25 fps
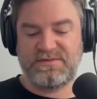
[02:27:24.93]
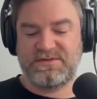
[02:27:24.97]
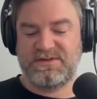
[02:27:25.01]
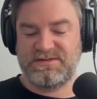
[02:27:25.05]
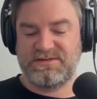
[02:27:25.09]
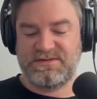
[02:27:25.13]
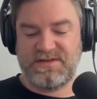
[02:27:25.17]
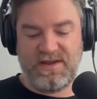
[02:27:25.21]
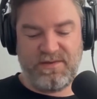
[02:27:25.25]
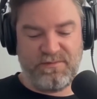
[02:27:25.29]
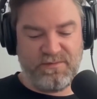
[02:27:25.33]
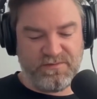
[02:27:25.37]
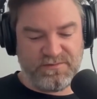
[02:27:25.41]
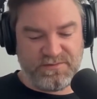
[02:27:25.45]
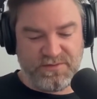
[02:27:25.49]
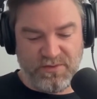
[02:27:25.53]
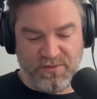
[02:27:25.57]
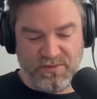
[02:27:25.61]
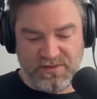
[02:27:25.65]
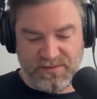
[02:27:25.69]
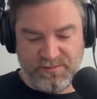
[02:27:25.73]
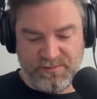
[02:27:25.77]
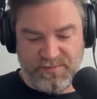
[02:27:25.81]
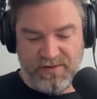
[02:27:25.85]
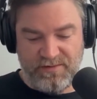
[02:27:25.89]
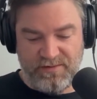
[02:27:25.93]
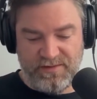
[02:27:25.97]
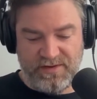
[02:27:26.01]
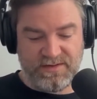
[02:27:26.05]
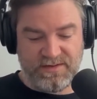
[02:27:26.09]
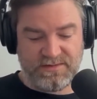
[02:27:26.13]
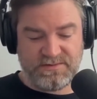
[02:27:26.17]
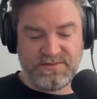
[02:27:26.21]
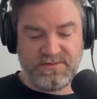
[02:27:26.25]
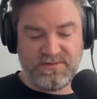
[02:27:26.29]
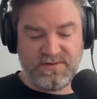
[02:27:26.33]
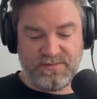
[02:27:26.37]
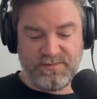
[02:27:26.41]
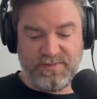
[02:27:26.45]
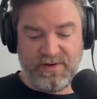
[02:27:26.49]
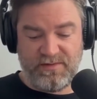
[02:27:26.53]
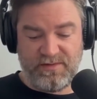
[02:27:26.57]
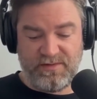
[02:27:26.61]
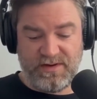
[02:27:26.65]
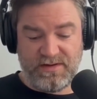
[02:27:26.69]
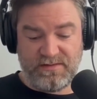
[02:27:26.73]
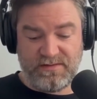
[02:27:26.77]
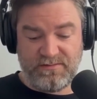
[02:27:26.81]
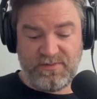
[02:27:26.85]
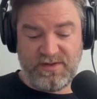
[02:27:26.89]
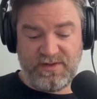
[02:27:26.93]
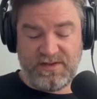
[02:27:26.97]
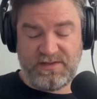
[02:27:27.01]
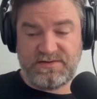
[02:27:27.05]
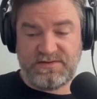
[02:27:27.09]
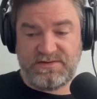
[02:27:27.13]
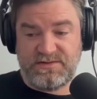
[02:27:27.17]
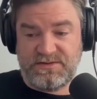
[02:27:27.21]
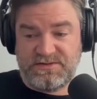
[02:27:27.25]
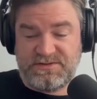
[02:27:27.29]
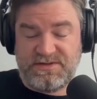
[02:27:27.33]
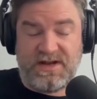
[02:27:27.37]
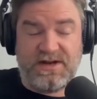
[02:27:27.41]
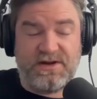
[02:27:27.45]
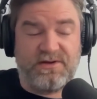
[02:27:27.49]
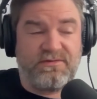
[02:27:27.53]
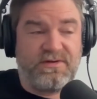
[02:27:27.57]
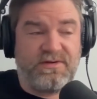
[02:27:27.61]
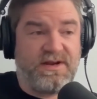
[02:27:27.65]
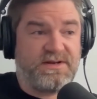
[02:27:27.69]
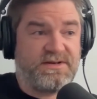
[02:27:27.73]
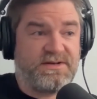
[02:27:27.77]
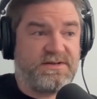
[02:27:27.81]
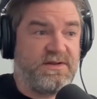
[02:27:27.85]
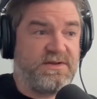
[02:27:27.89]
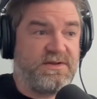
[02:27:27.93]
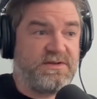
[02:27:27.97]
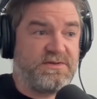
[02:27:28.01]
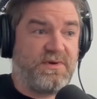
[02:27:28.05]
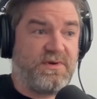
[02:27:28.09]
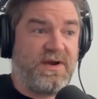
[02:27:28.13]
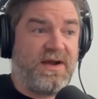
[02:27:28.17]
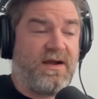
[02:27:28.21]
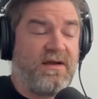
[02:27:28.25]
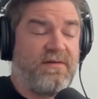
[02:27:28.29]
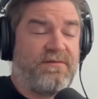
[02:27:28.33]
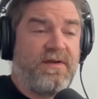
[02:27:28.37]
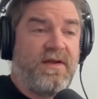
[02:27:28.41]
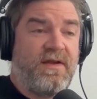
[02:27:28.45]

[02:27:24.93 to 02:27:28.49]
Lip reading: to say we've talked about it and talked about it with such adoration as we have.